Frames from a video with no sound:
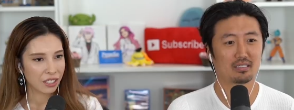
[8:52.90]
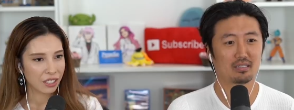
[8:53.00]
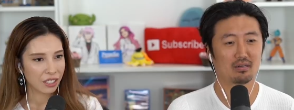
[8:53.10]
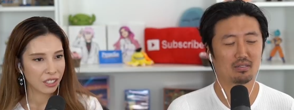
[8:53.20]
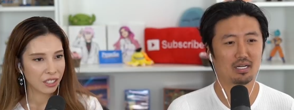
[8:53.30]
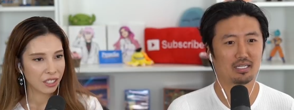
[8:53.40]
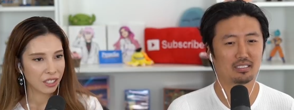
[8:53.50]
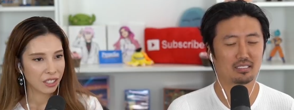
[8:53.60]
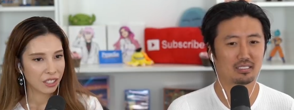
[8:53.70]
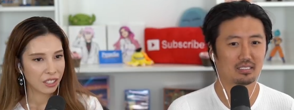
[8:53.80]
Speaker 1: Oh,
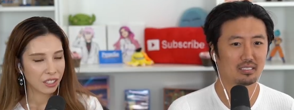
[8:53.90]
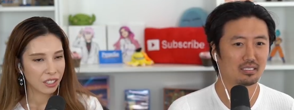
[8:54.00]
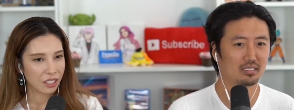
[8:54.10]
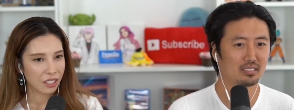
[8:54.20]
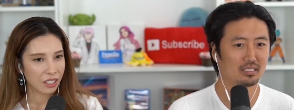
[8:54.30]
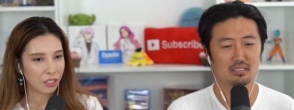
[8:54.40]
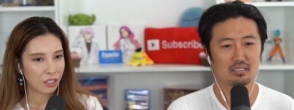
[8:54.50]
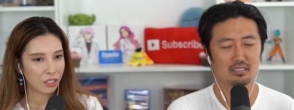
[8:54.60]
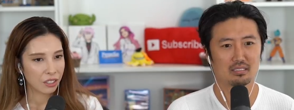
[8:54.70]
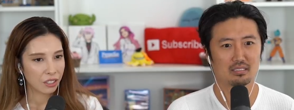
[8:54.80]
nice.
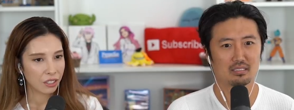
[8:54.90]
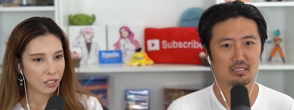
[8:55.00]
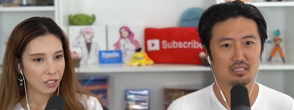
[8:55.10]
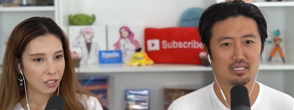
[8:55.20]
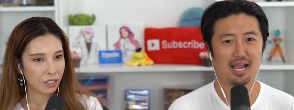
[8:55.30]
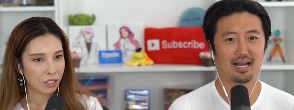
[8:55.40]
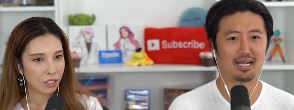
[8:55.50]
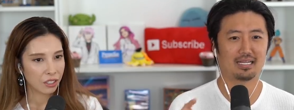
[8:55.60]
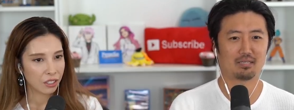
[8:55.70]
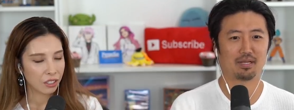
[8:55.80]
Yeah, that
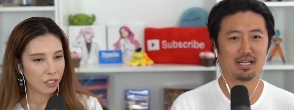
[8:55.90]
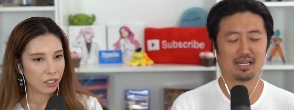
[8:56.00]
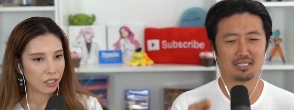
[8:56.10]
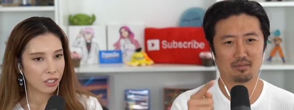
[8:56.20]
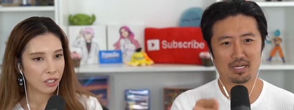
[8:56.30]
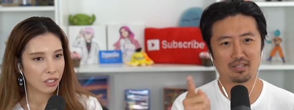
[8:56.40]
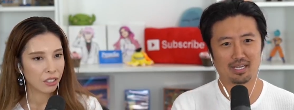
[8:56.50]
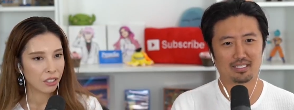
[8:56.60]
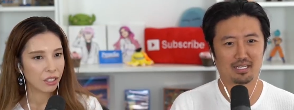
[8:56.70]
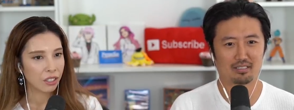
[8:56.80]
has to be about
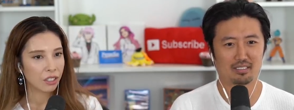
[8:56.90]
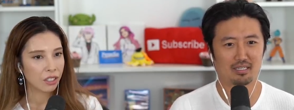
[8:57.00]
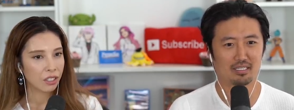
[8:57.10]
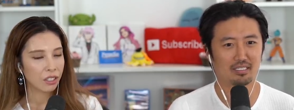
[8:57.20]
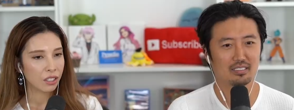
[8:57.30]
nine tails on it.